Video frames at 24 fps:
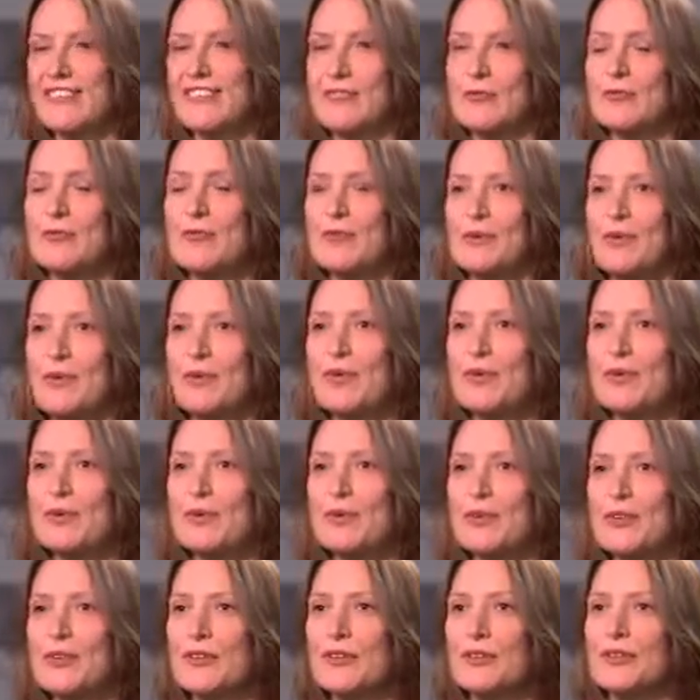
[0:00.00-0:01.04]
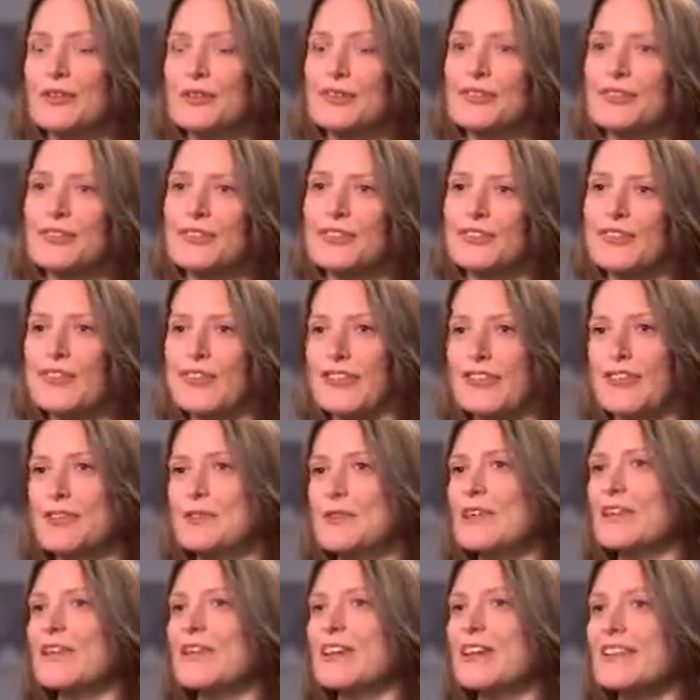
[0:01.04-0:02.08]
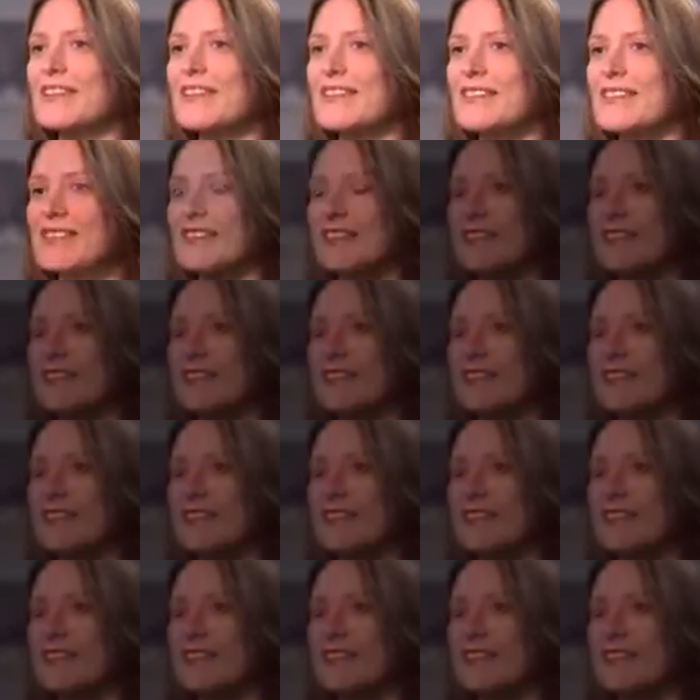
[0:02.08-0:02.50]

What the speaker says: dip from a pool of experience.